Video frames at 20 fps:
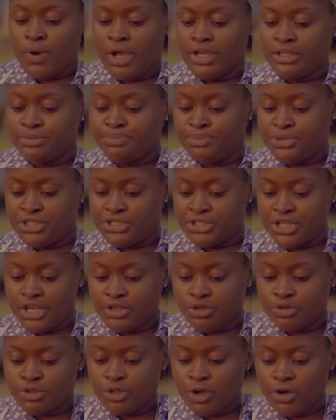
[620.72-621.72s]
where you be say
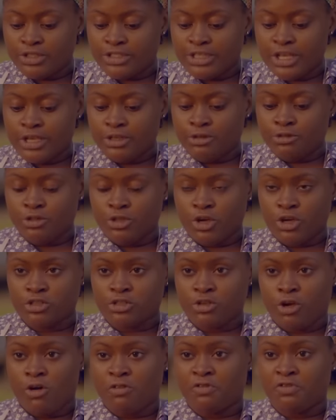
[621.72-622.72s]
you talk say you
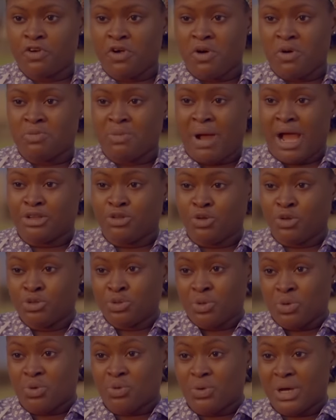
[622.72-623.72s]
just come from I
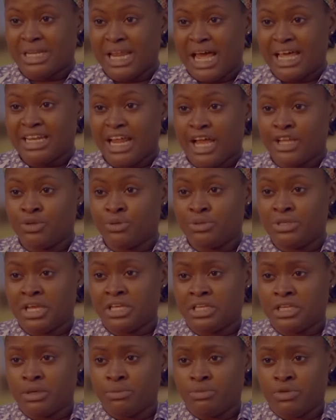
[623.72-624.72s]
don't know whether na you
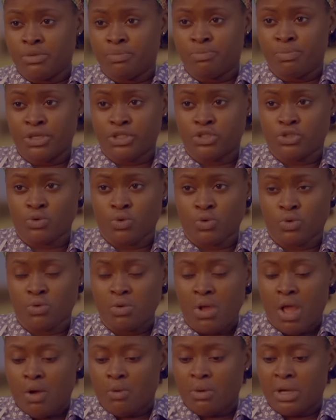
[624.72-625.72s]
they keep the peace so
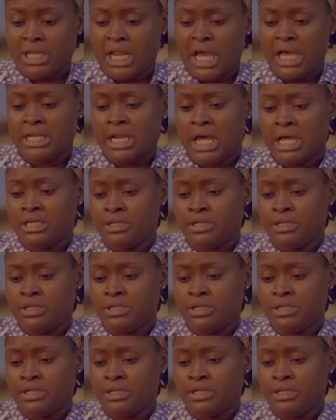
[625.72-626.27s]
whether na